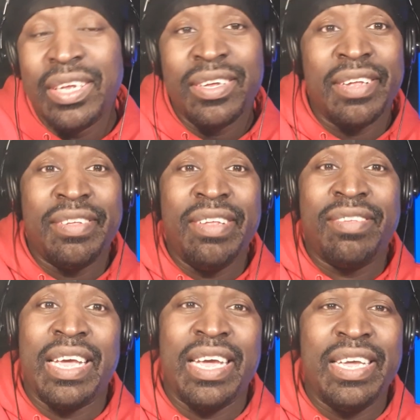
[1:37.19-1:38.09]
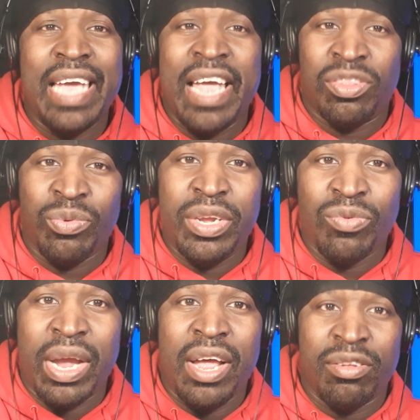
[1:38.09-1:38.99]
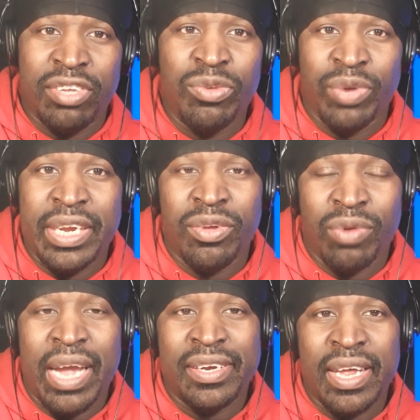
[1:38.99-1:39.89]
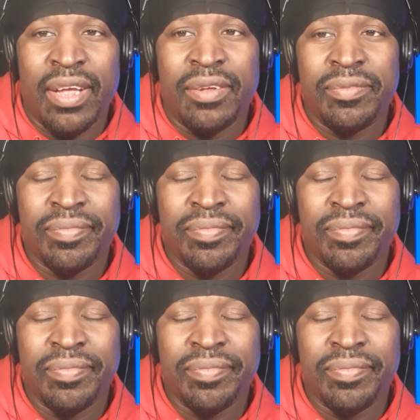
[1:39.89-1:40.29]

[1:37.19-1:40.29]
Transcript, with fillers: Because he said he got 3 rounds. He ready right now.